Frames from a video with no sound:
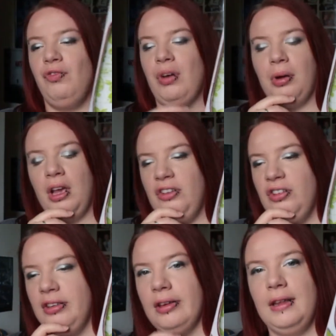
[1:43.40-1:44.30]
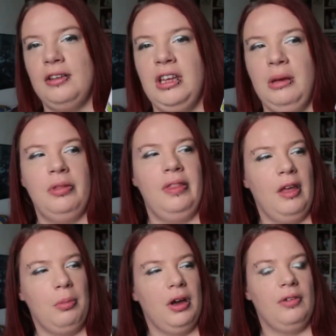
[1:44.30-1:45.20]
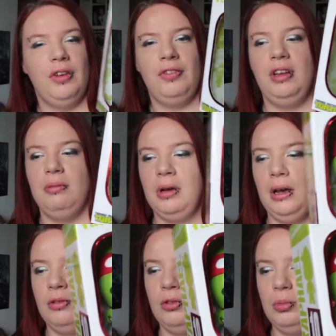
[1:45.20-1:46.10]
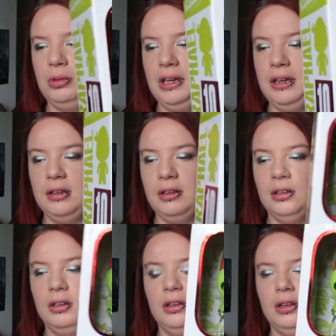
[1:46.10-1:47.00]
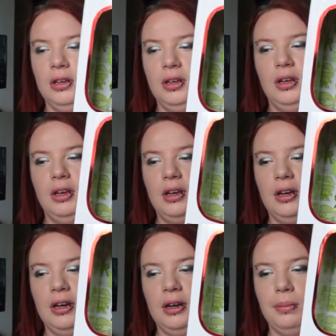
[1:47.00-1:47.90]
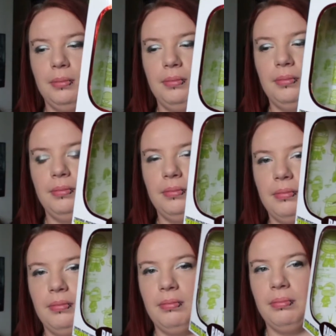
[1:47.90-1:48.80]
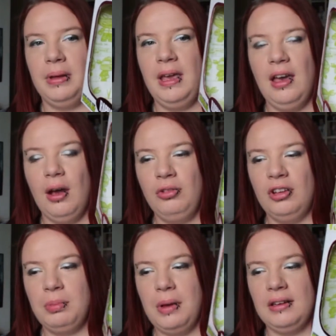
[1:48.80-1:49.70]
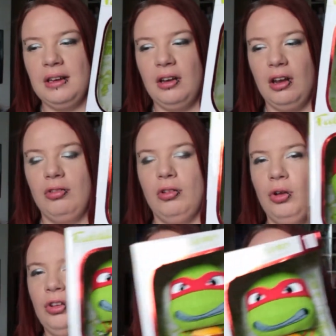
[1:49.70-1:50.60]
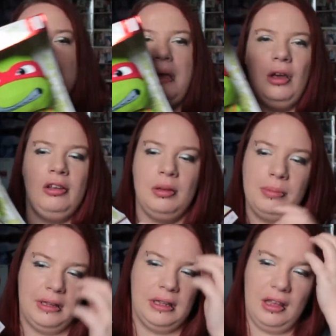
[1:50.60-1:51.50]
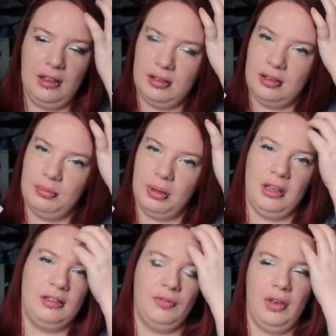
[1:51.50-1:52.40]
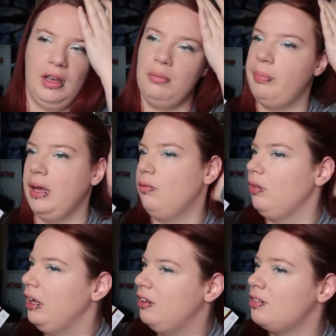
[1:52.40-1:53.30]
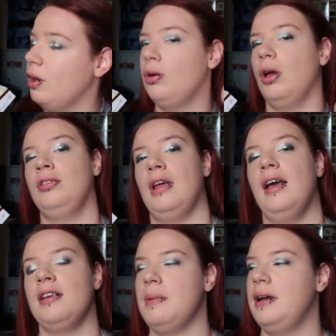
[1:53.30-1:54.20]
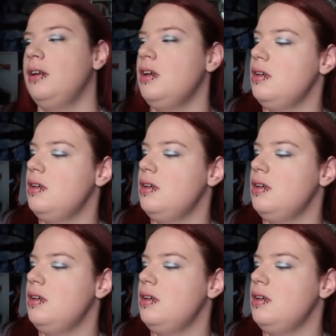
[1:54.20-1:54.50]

fabrications aren't that cheap, I think they're about £15 normally. But yeah, I was expecting like loads of X-Men items in this, because of it being released so close to X-Men.